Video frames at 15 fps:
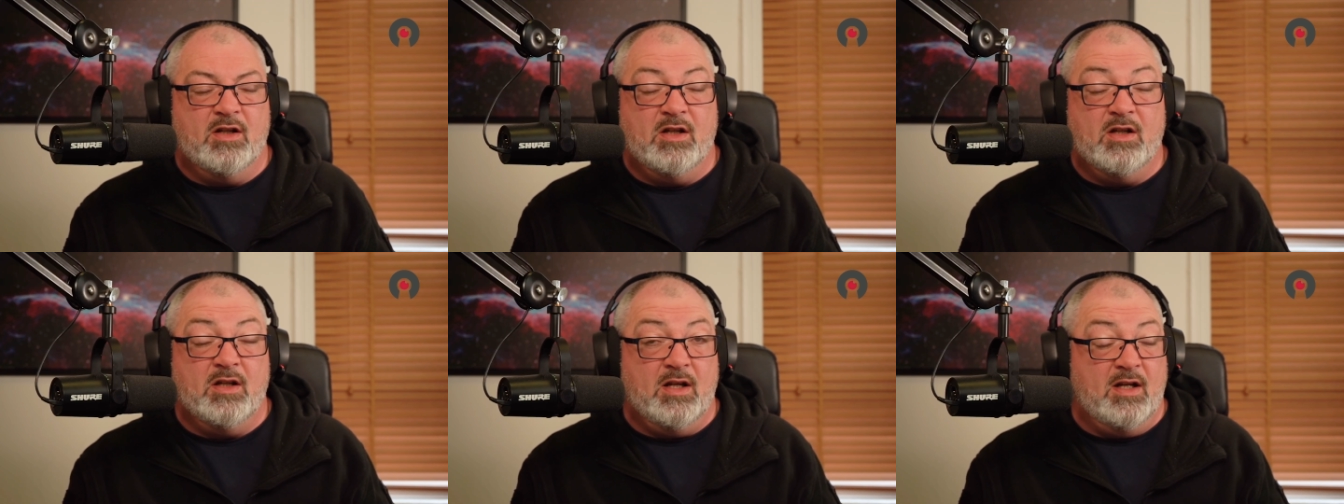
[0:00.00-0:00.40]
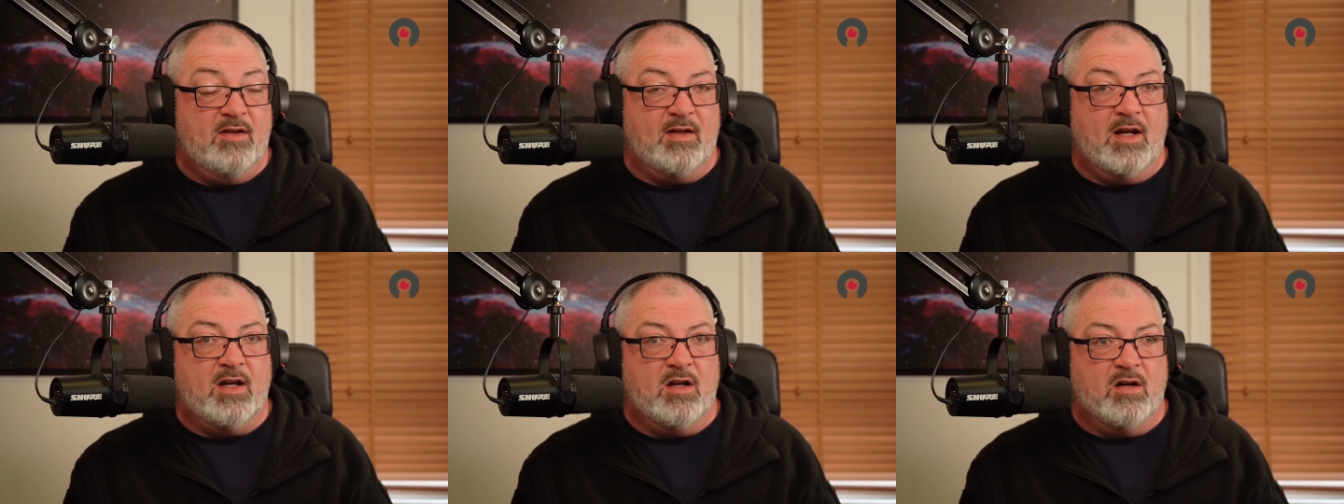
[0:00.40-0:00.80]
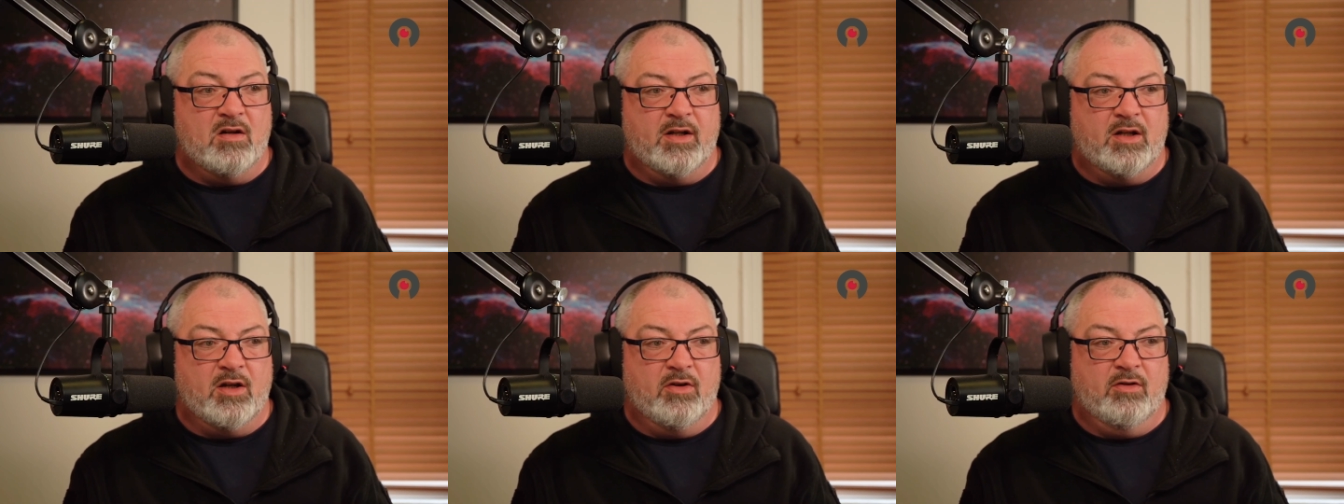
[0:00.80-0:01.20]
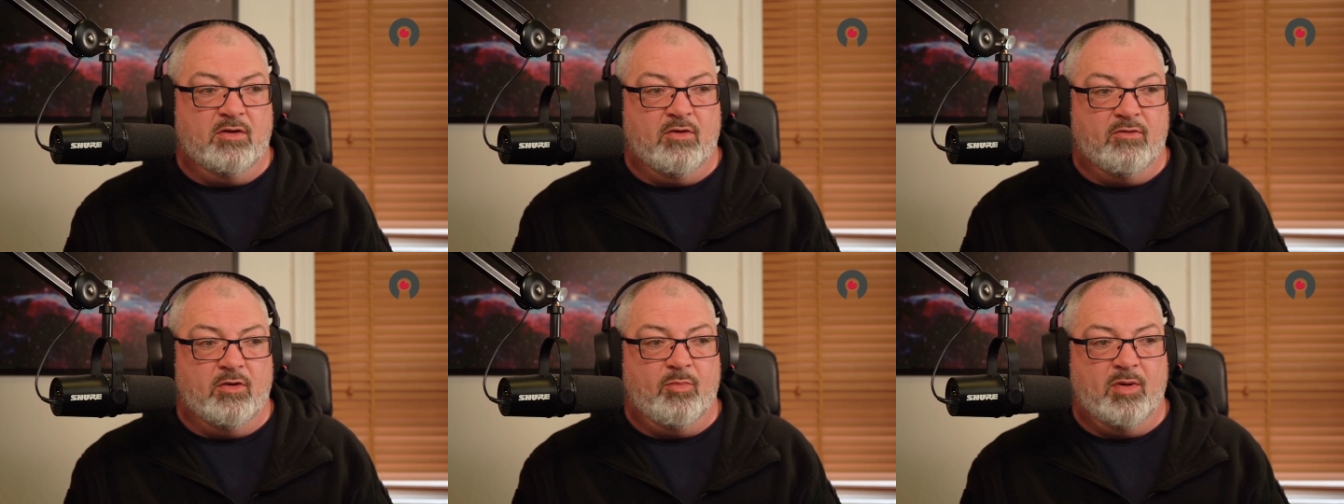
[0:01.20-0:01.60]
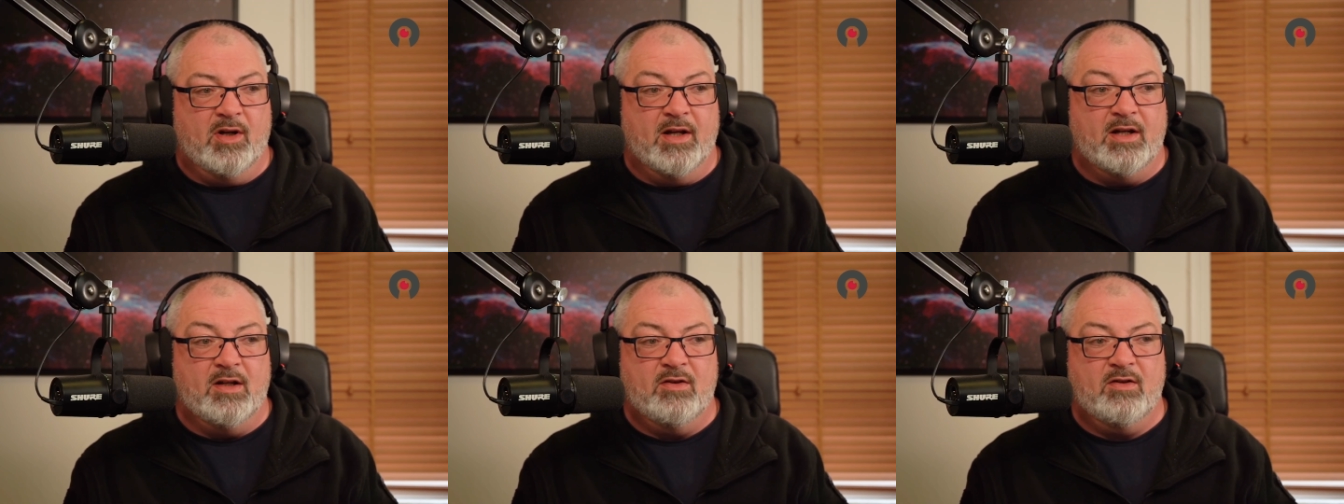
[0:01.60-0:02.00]
is A I going to
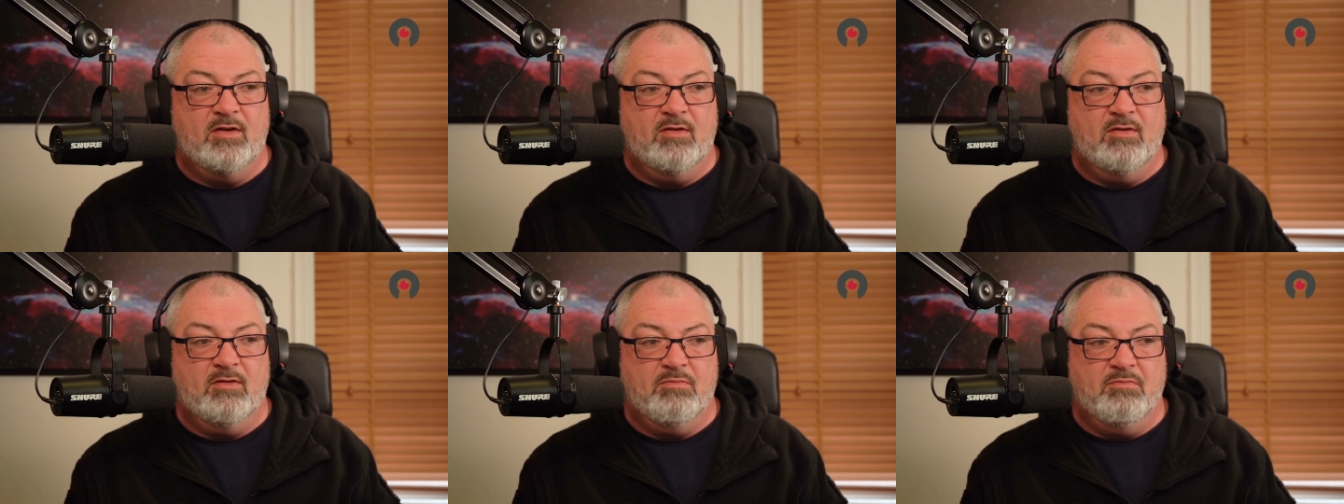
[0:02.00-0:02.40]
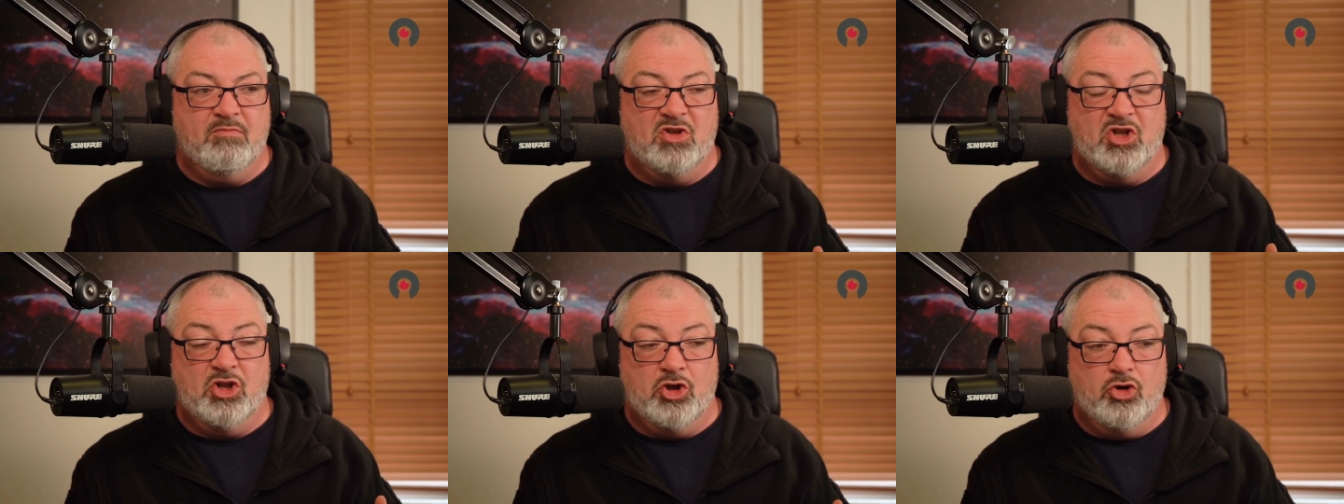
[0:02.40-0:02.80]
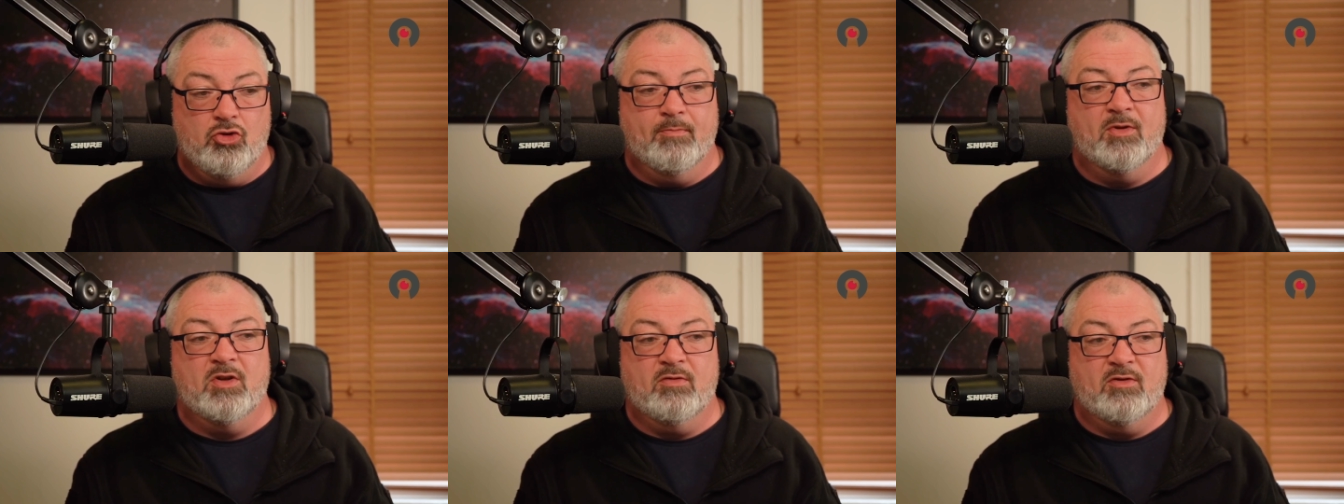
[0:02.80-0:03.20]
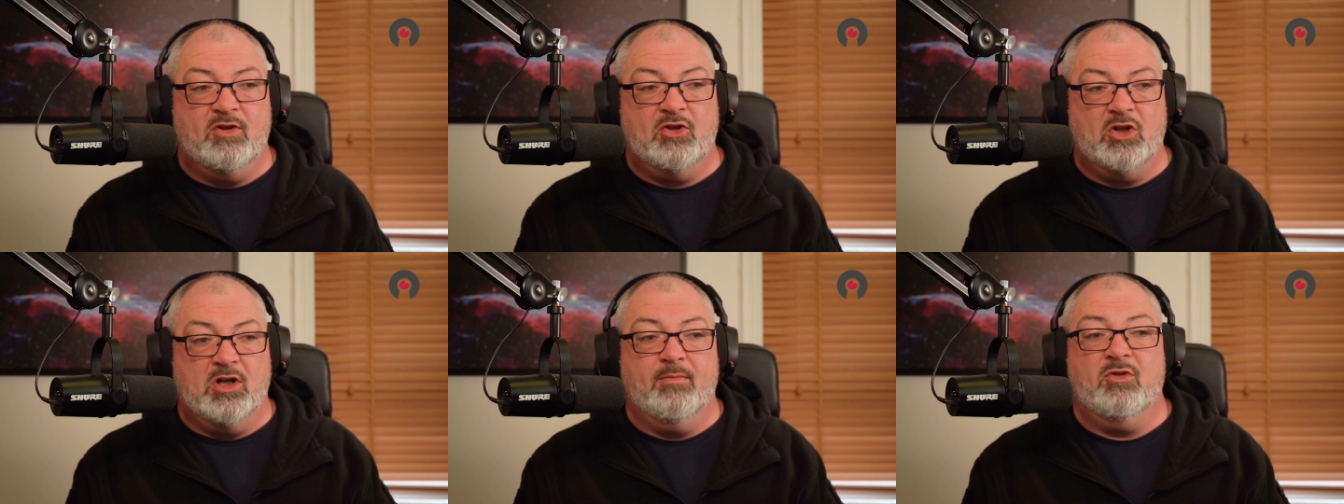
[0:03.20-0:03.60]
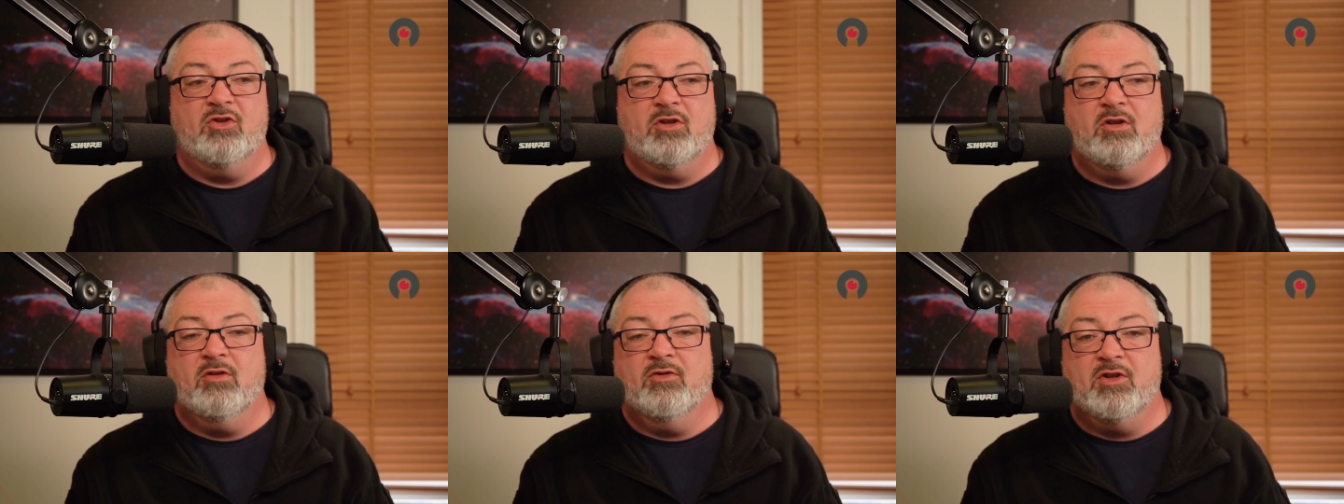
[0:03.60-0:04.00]
replace human
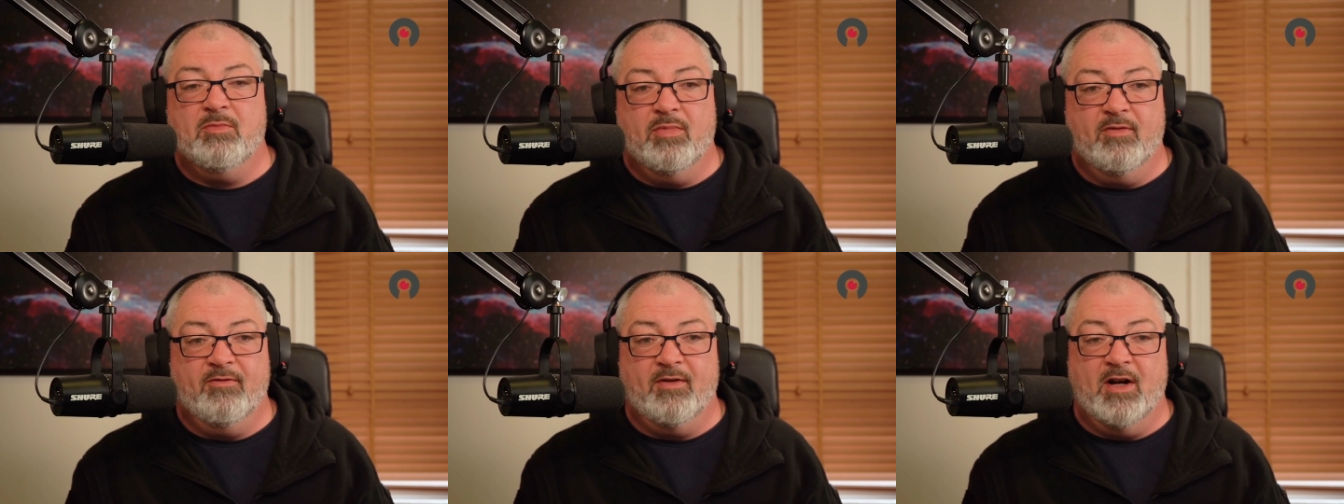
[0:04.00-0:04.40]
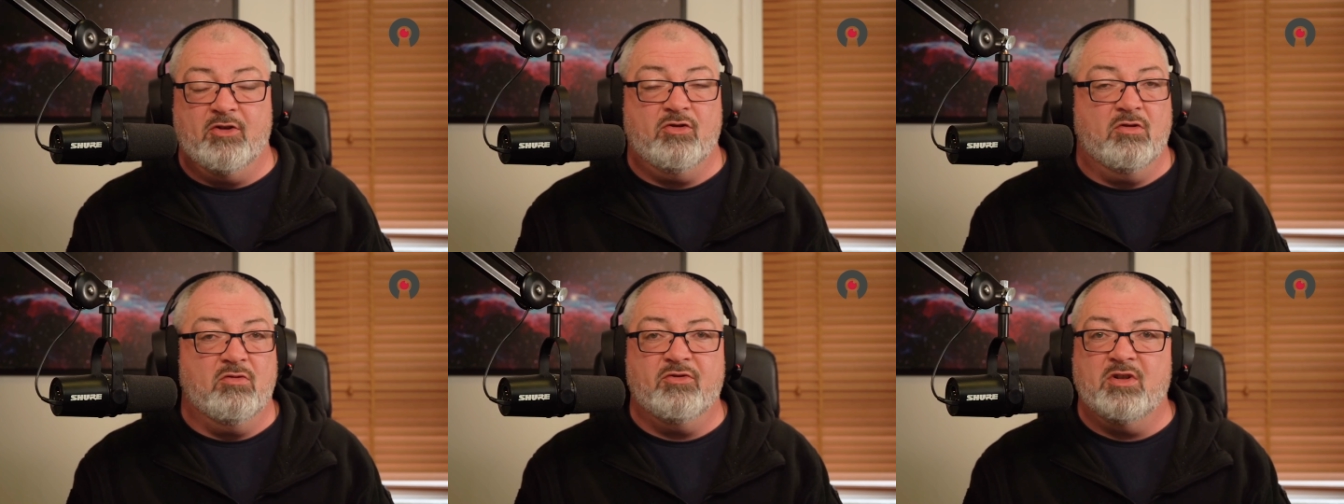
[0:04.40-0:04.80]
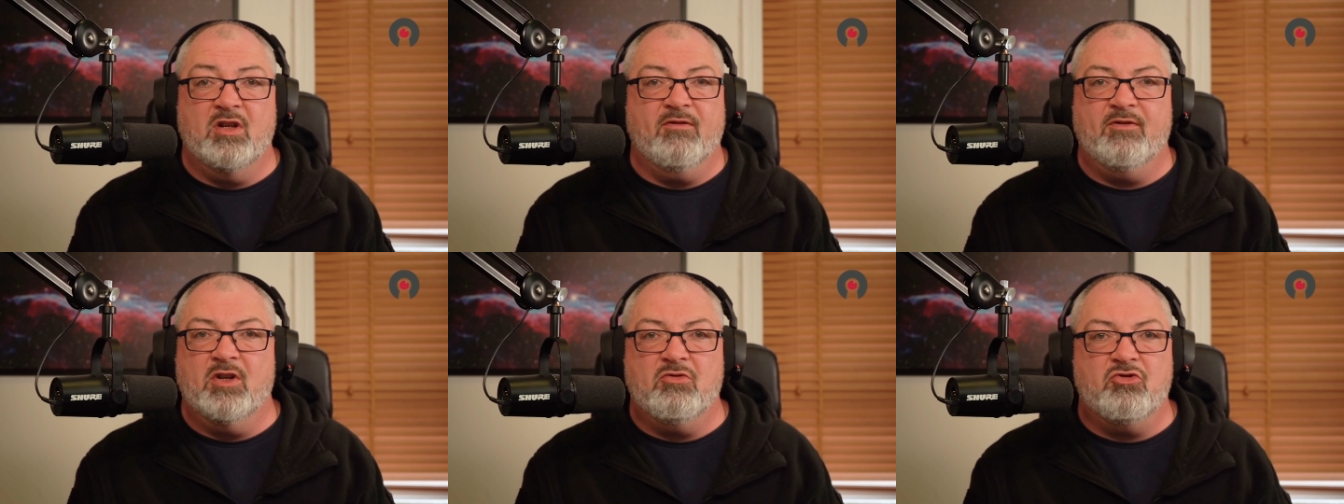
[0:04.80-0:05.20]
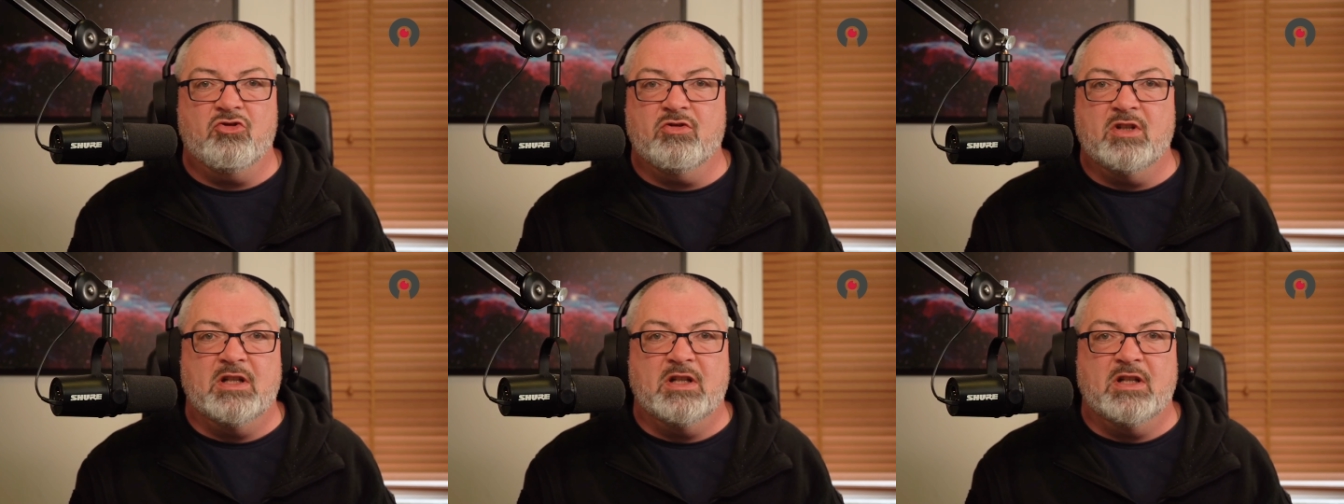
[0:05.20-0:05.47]
cybersecurity professionals in the future?